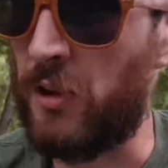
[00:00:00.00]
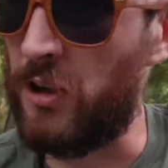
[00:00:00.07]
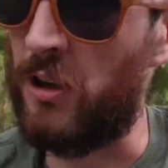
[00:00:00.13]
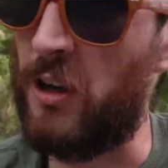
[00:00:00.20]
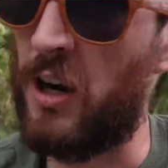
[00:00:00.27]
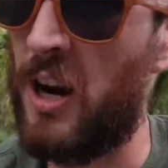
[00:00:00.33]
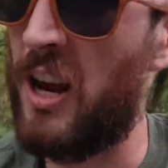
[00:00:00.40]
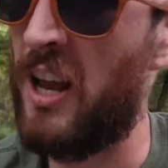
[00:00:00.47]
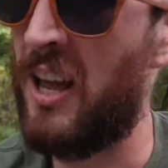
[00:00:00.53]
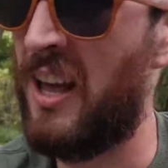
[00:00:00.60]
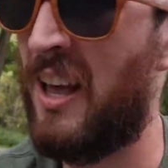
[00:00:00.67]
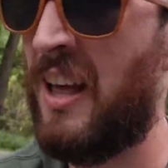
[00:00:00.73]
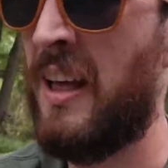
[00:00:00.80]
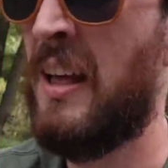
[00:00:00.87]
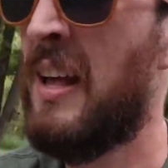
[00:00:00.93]
her.
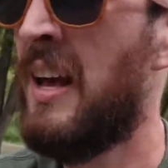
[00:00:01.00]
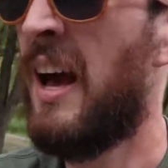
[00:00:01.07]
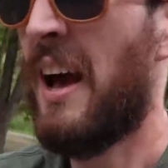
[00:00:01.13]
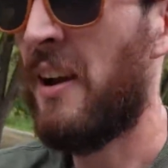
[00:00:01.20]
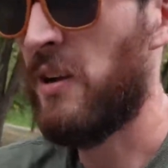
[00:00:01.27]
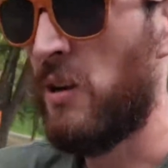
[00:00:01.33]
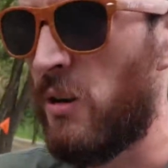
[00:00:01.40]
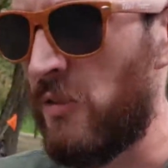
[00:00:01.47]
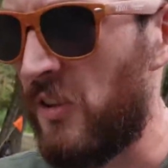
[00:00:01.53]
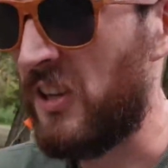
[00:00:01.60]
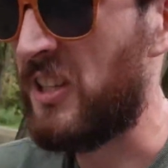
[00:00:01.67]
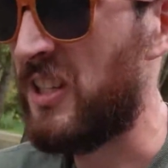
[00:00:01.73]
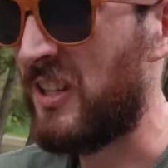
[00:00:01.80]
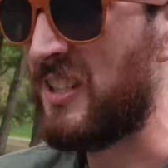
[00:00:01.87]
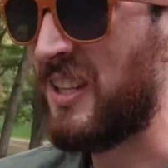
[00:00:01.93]
I don't know if
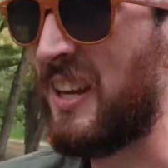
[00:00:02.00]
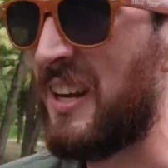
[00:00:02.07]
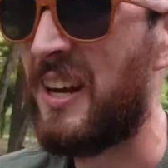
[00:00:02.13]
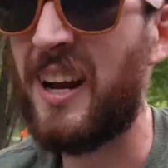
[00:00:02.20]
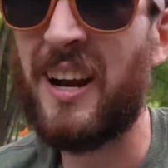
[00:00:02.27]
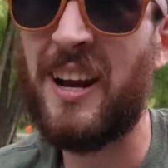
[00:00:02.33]
that's just like